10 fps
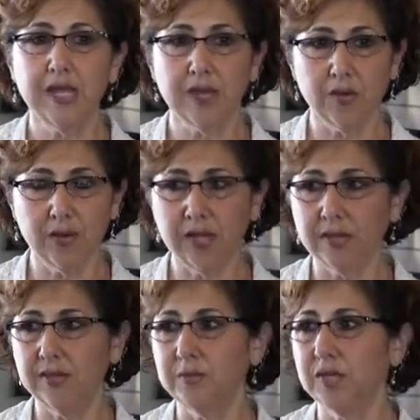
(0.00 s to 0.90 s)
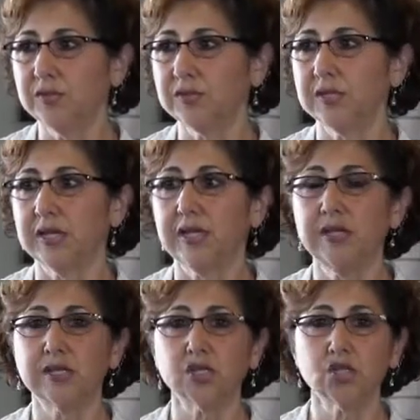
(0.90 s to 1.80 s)
hearing the music,
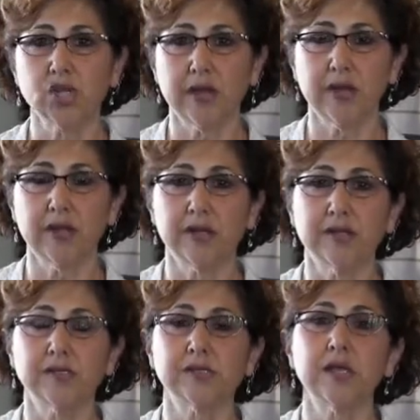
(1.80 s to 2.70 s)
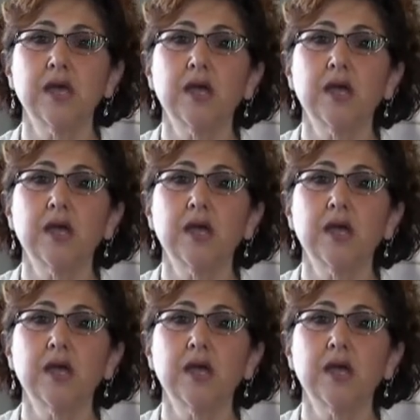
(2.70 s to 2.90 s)
the sharagans,